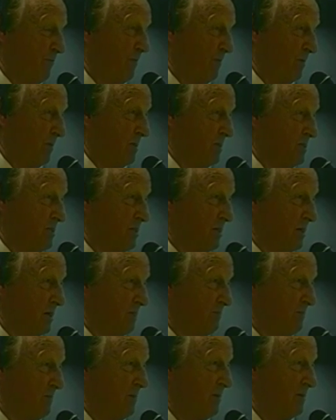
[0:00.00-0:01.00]
Polish
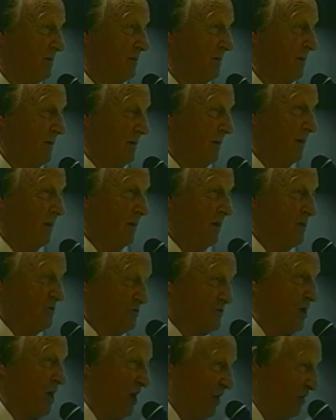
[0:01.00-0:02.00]
and being a
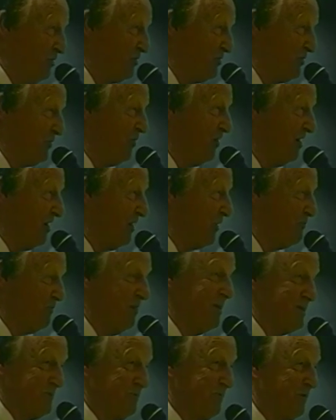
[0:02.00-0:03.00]
St. Louis Cardinal
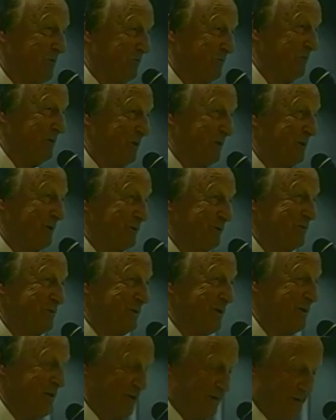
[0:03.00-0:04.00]
baseball player.
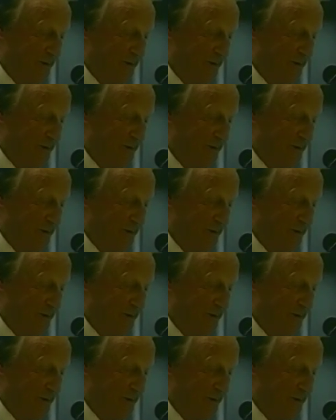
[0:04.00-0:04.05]
Thank